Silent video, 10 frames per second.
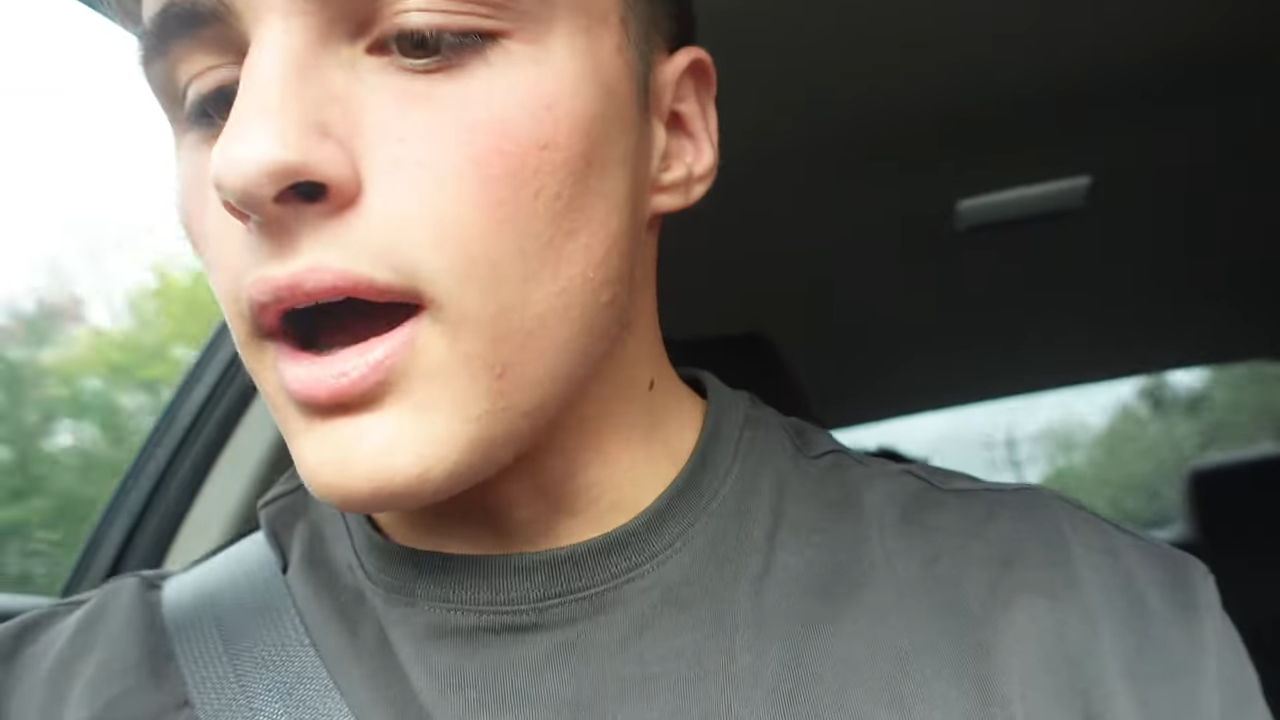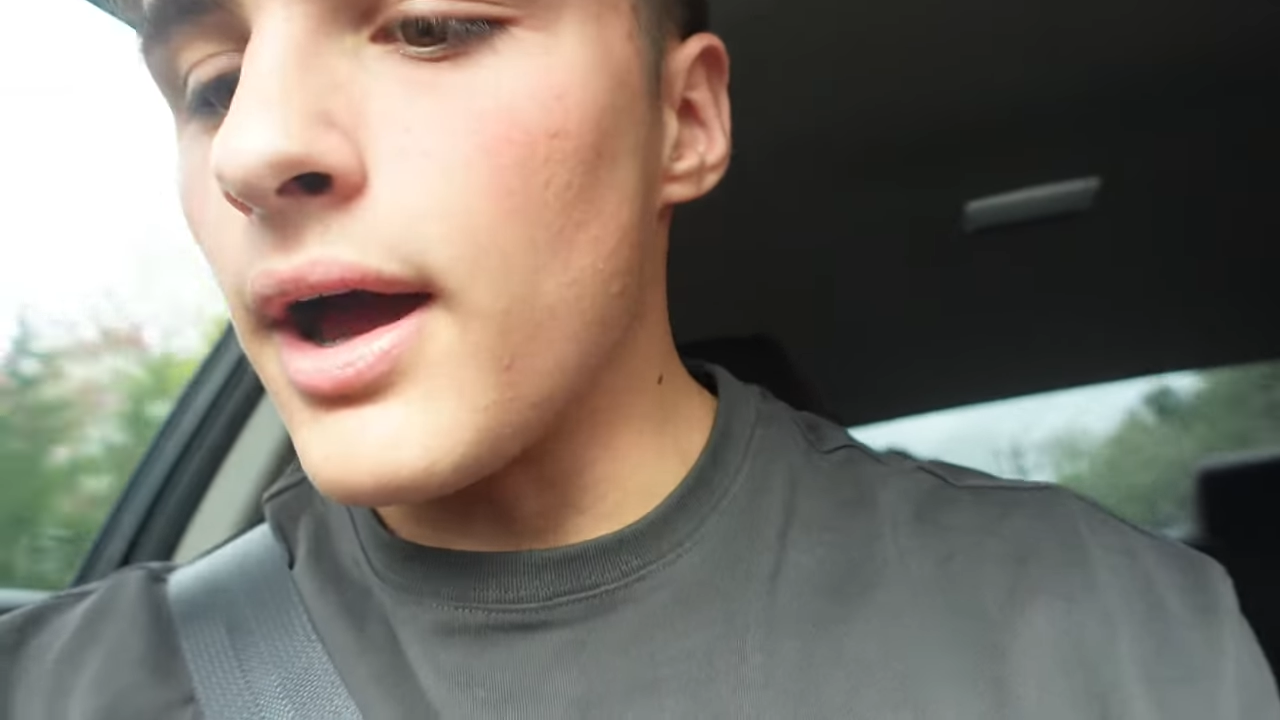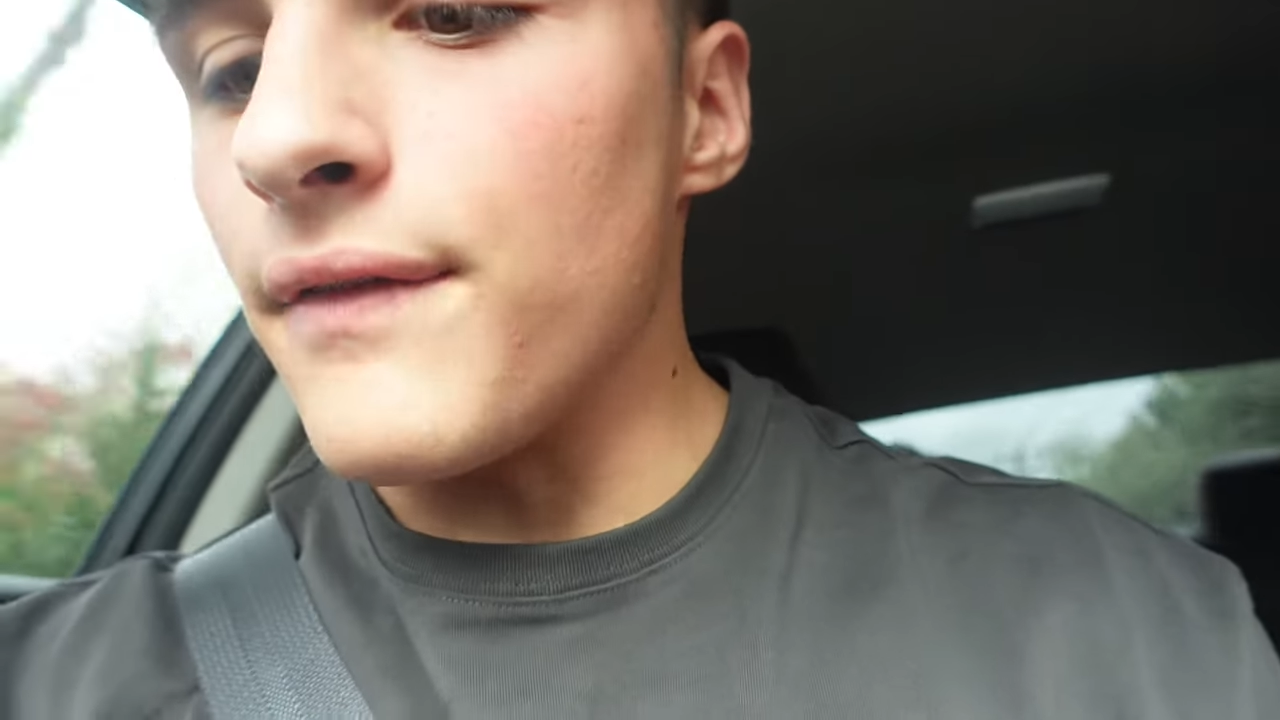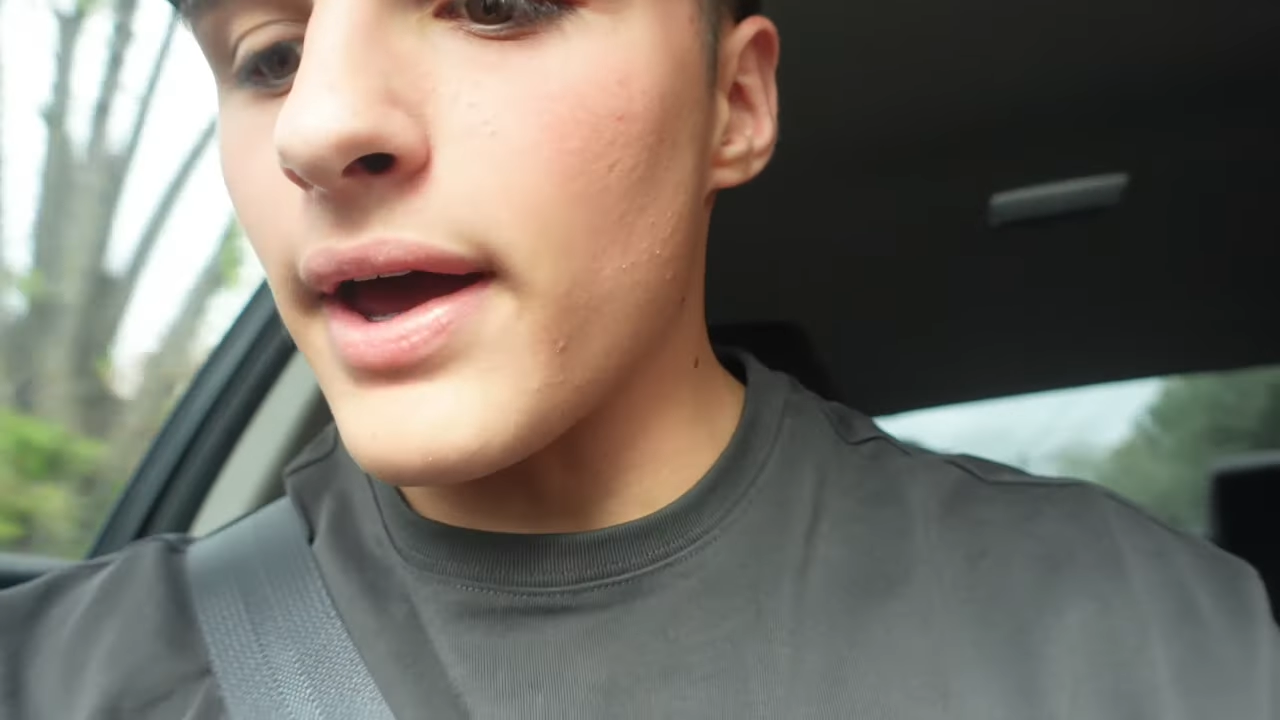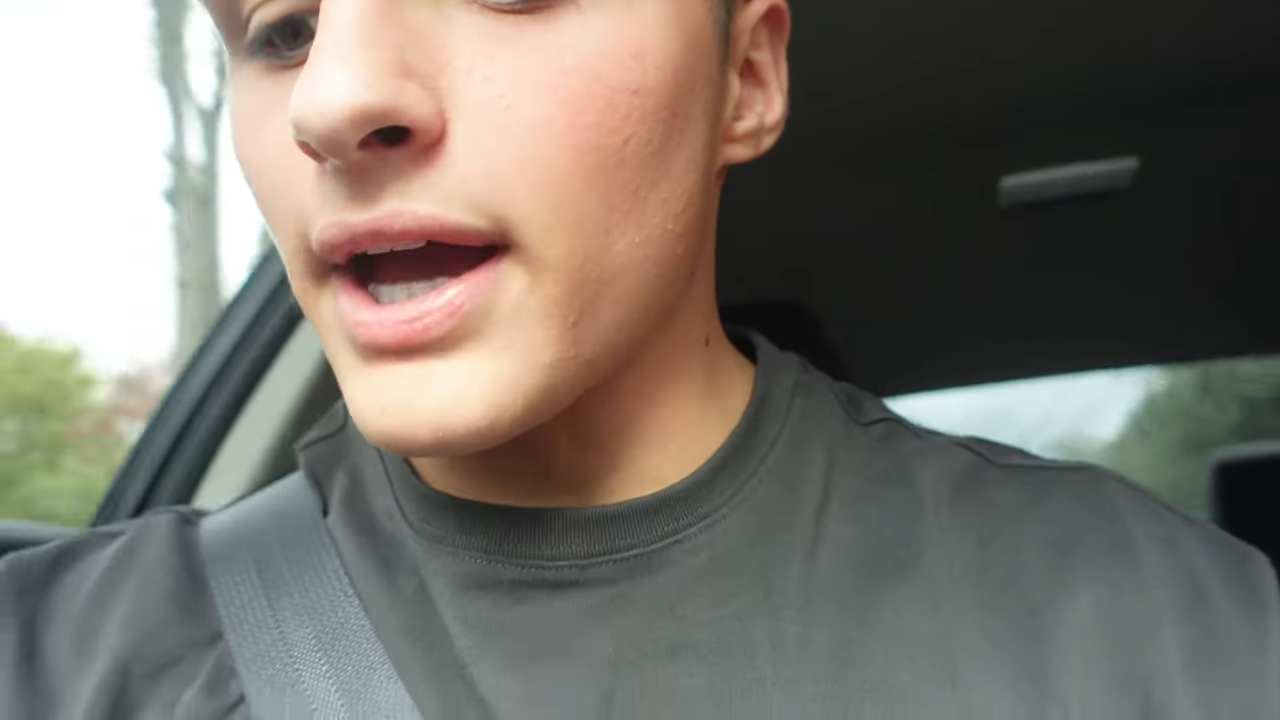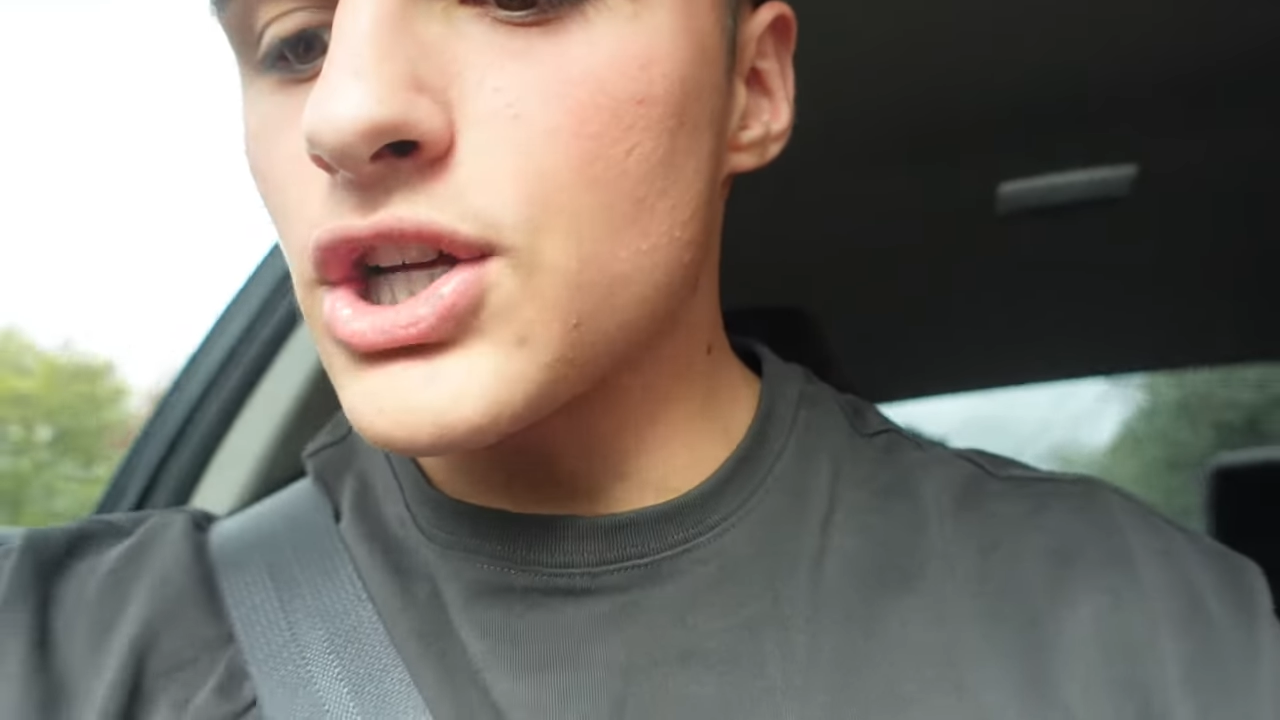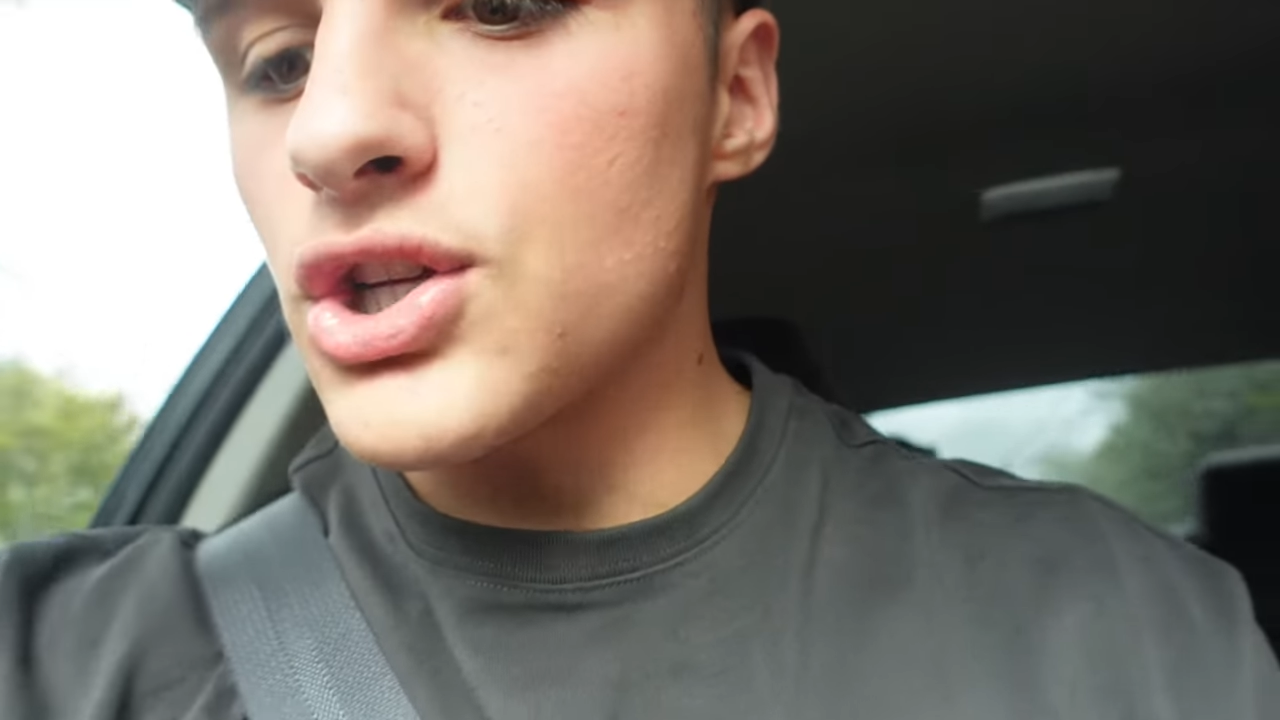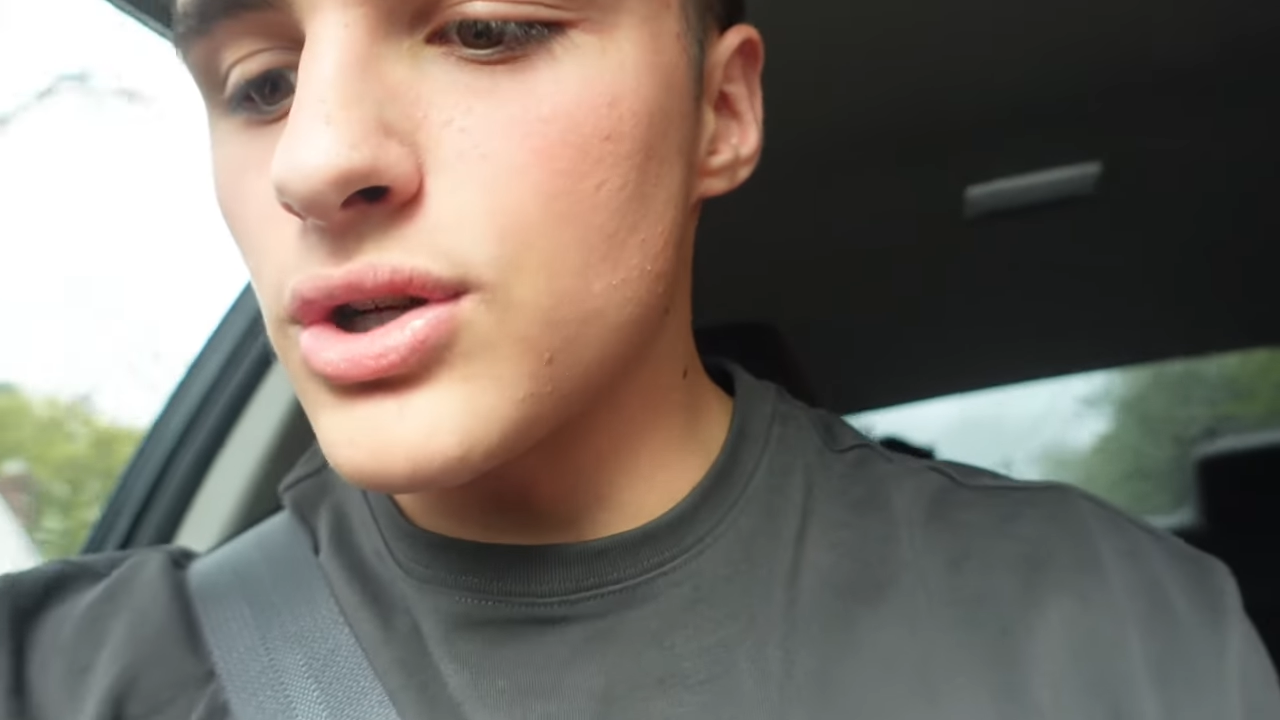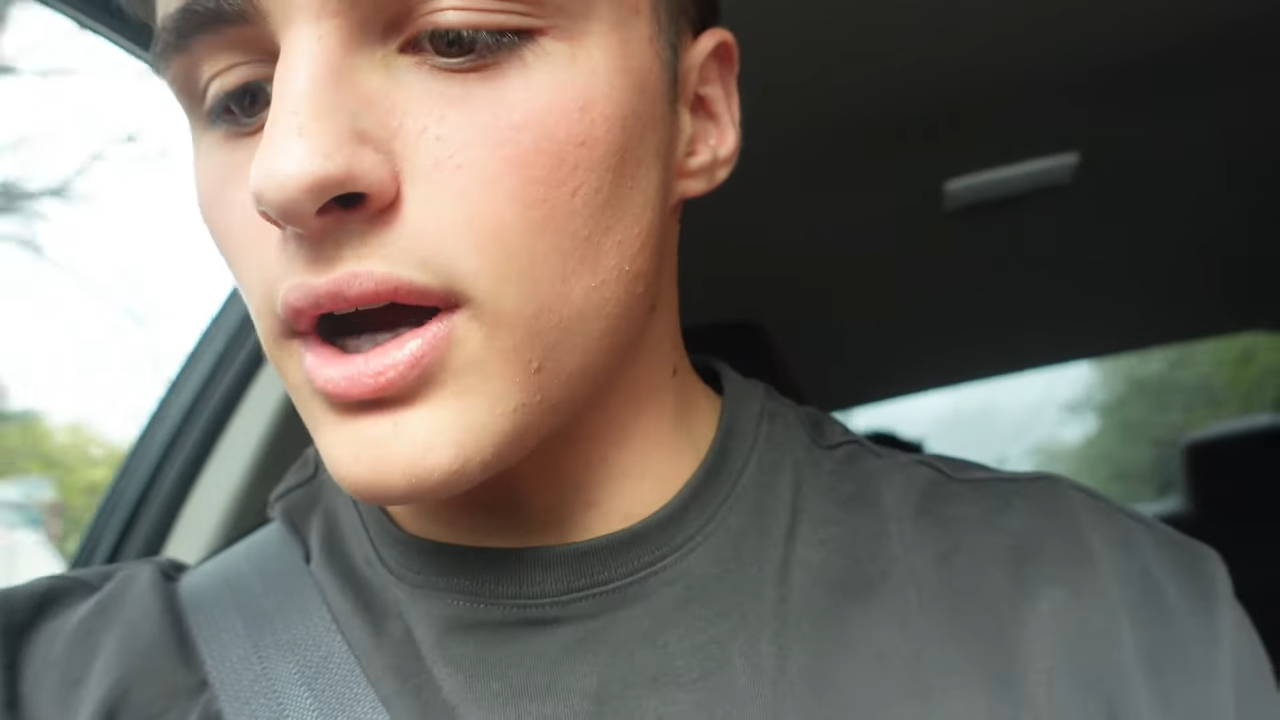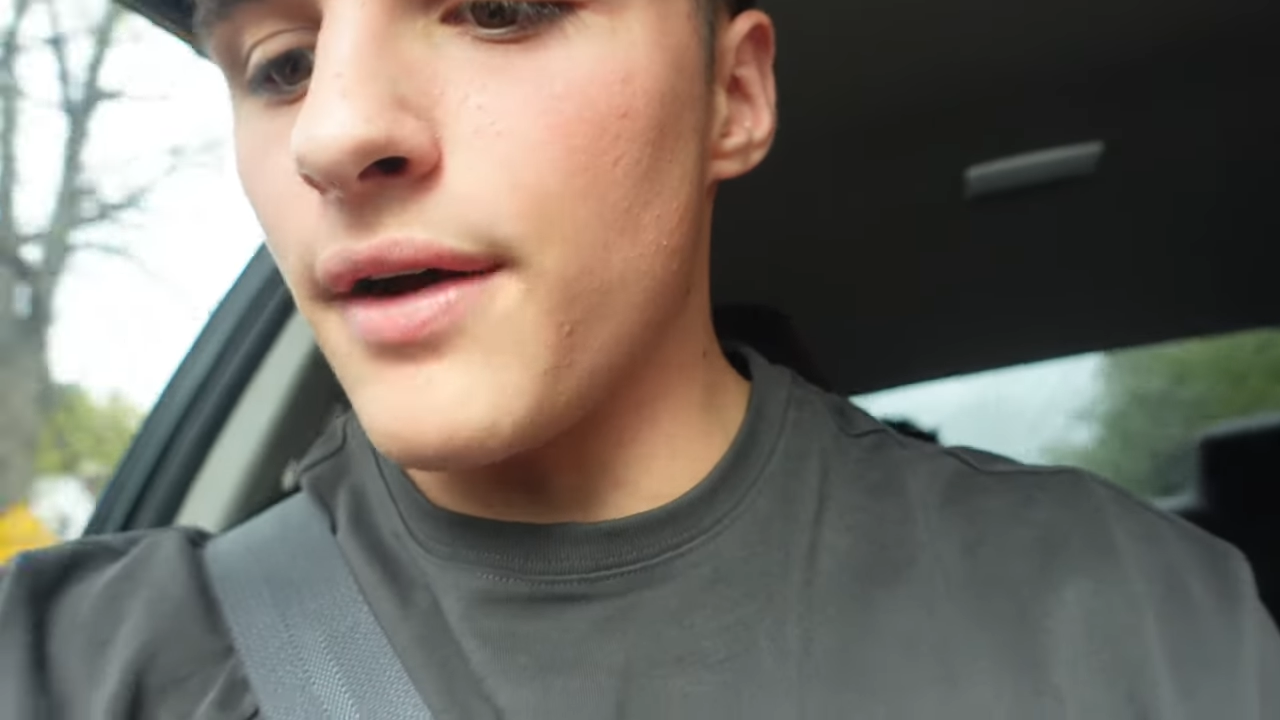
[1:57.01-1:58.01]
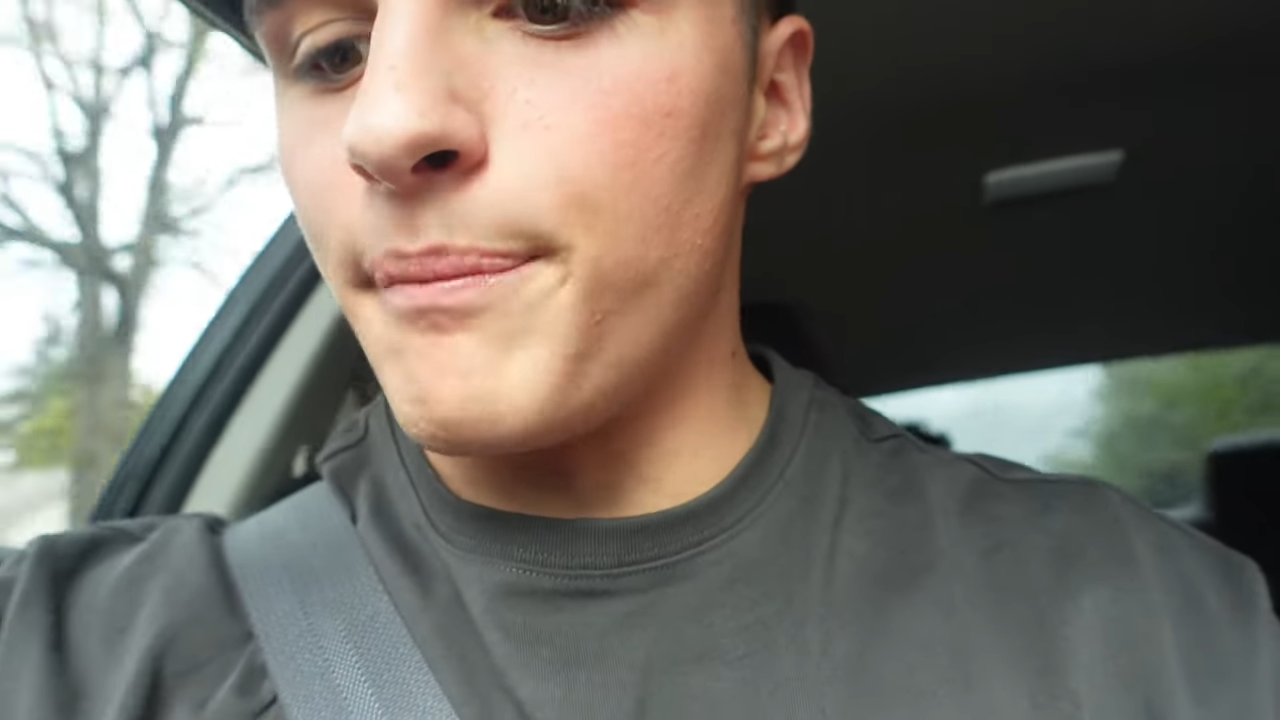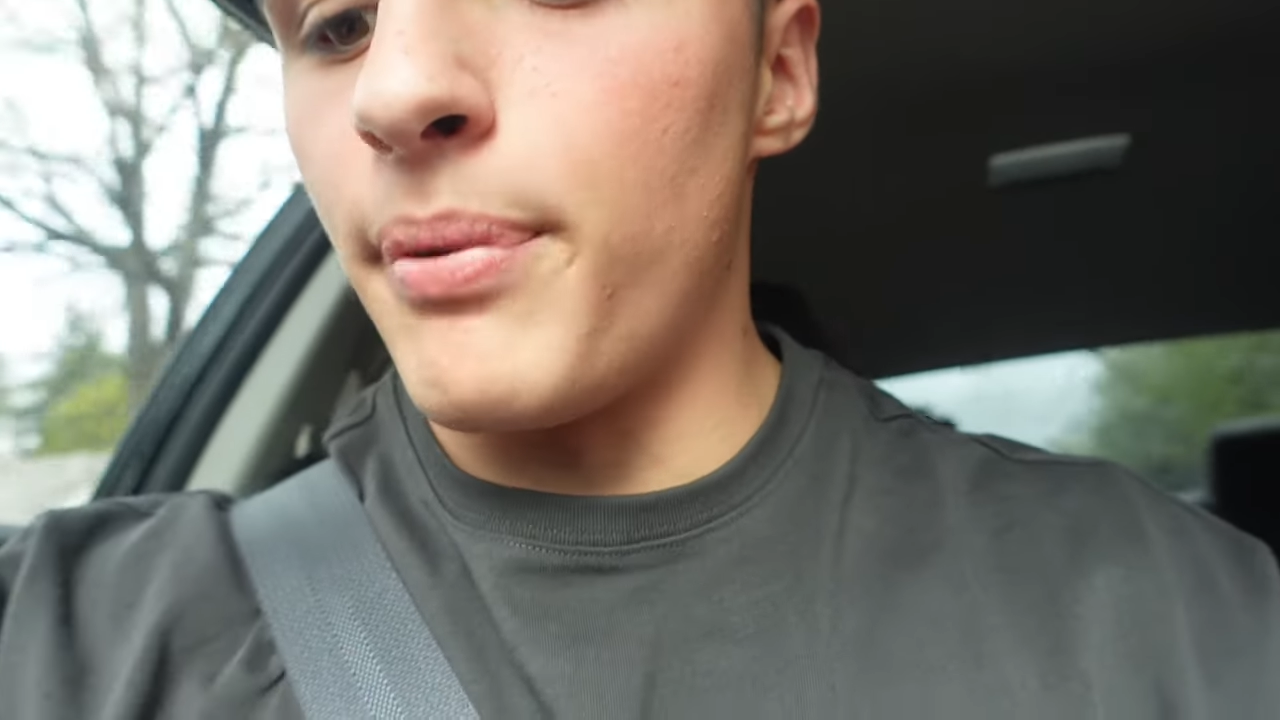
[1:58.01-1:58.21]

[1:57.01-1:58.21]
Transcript: I have extra, I have